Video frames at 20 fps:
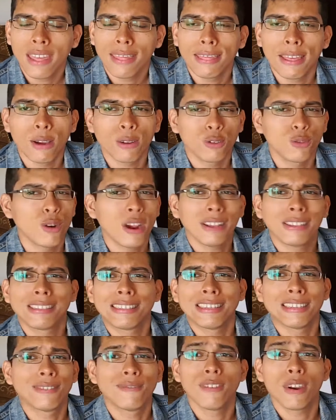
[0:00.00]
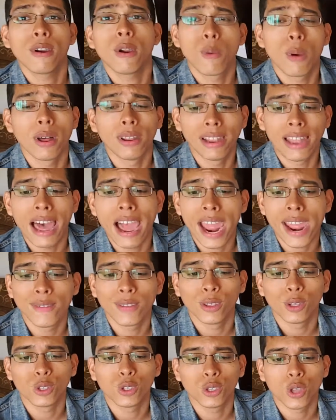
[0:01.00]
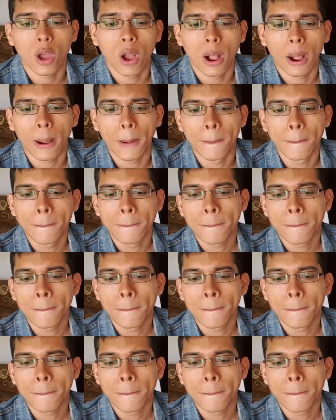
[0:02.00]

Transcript: You know, it translates very well live, this song.